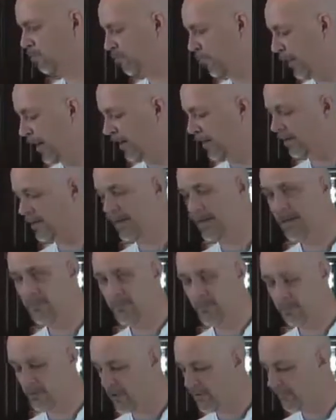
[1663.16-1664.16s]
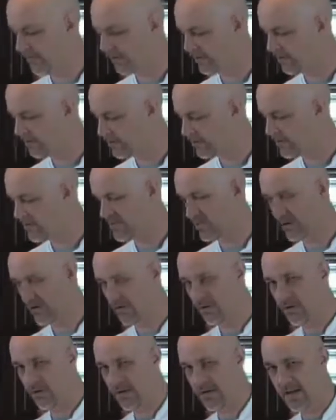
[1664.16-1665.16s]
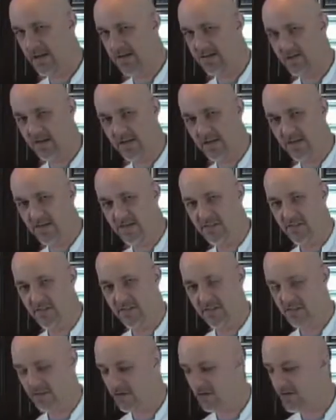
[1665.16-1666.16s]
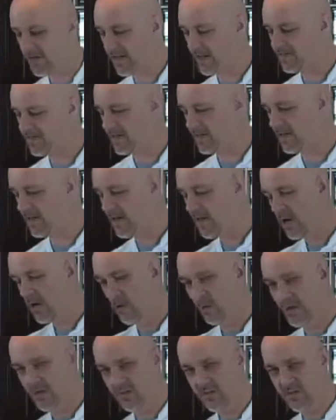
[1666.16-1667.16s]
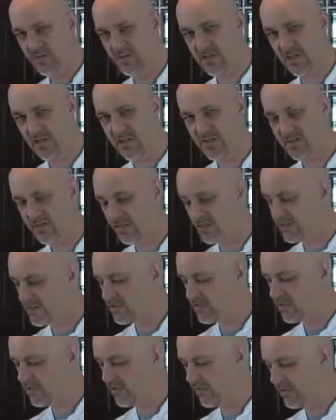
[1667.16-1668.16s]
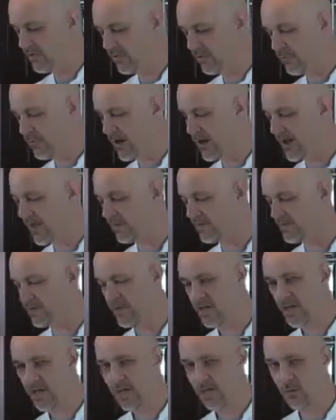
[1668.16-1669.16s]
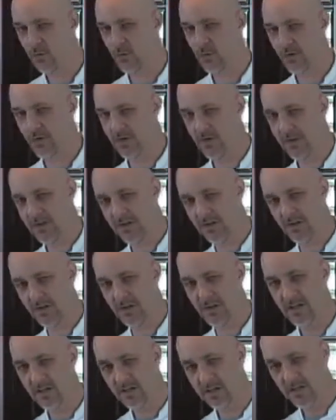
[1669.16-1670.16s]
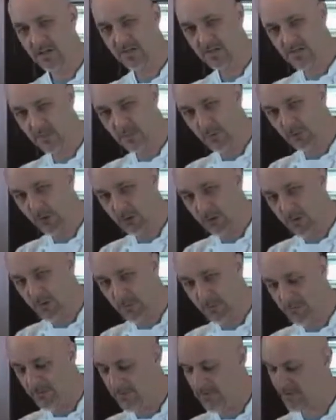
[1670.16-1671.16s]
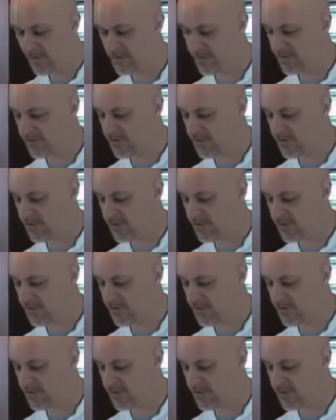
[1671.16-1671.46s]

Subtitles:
rack of lamb, perfect. Sear it on the outside, you season it on the outside. When you slice it and serve it in the racks, you want to actually put a little bit of extra